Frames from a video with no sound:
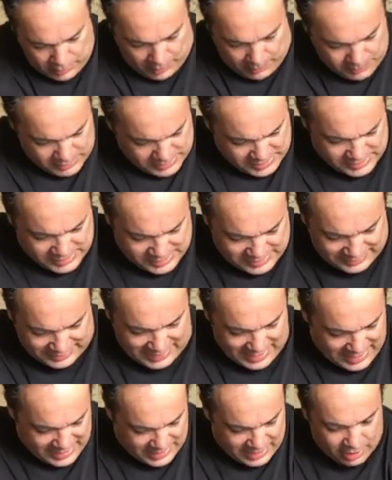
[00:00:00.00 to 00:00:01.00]
This is just
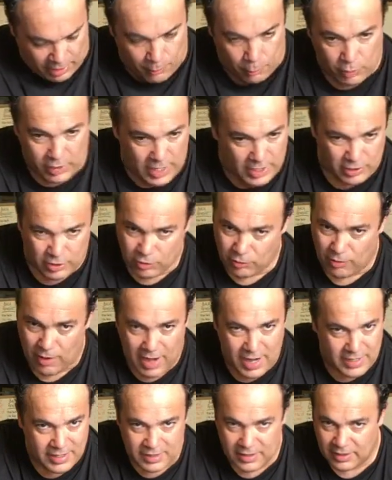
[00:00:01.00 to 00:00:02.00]
laying here. We're not
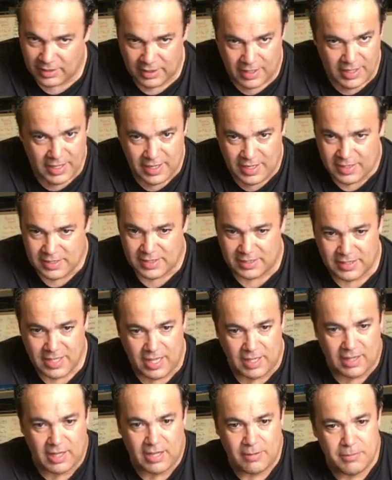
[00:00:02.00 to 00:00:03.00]
grinding the legs like that.
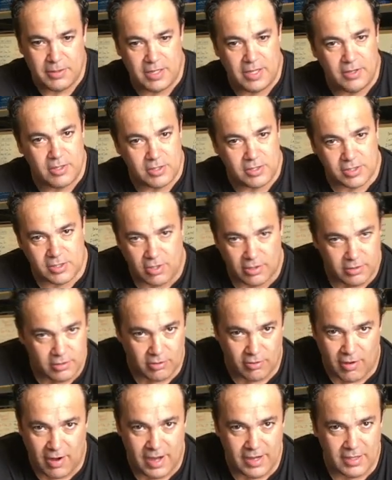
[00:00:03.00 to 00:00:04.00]
A lot of beginners will start
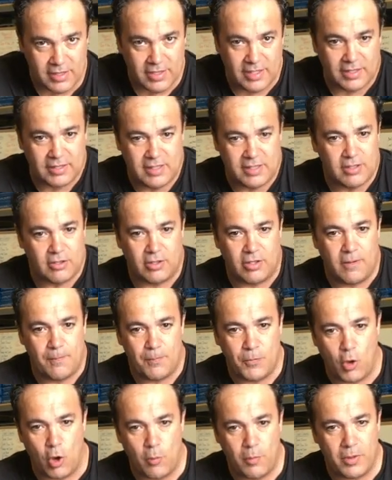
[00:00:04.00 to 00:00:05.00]
grinding, thinking that they're going to
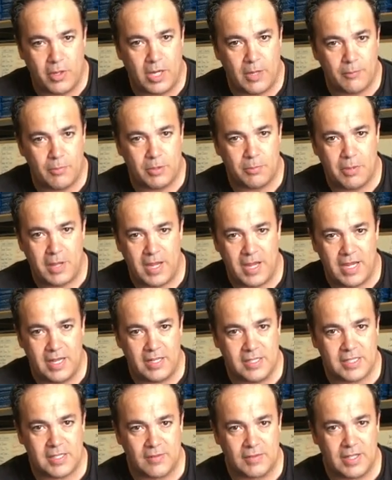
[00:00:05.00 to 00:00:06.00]
open it up with pain
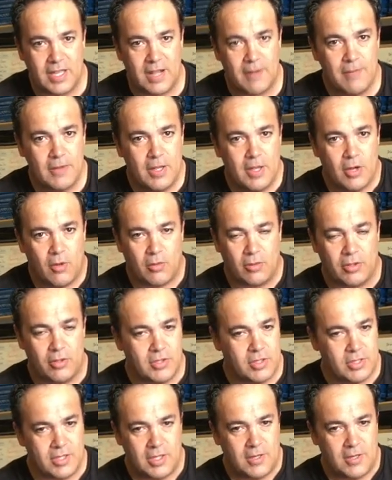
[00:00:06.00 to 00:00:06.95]
and stuff like that. We're going to use